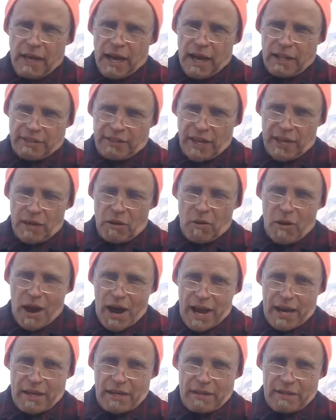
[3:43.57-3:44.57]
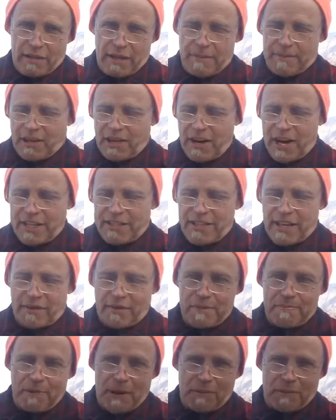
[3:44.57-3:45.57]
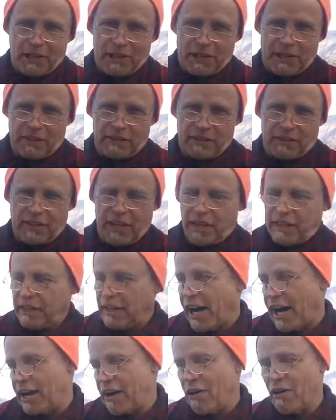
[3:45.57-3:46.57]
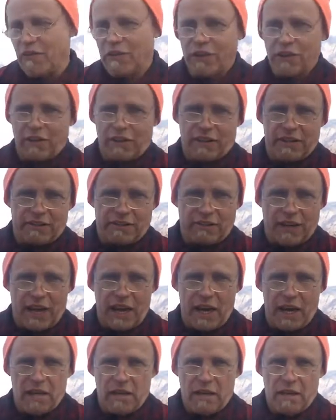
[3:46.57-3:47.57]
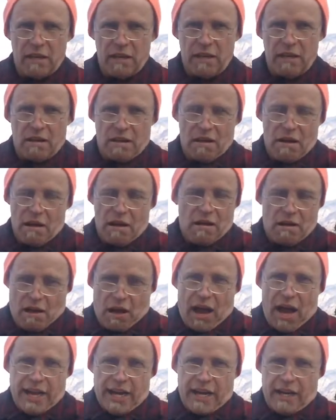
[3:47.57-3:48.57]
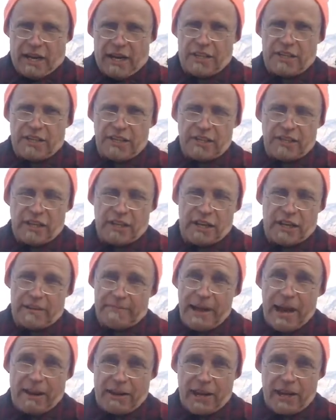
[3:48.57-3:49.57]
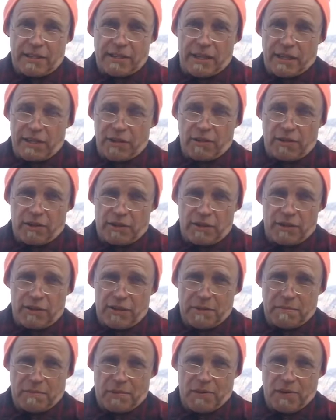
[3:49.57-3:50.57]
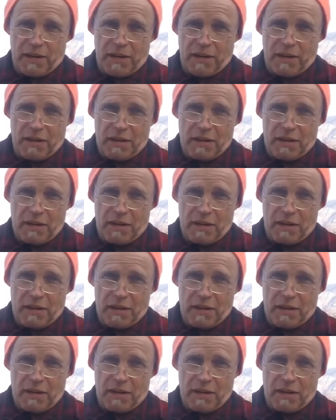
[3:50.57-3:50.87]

I'll tell you why. Democrats and Republicans cannot overlook this guy. I got a hunch he's going to come out anti-nuclear at some point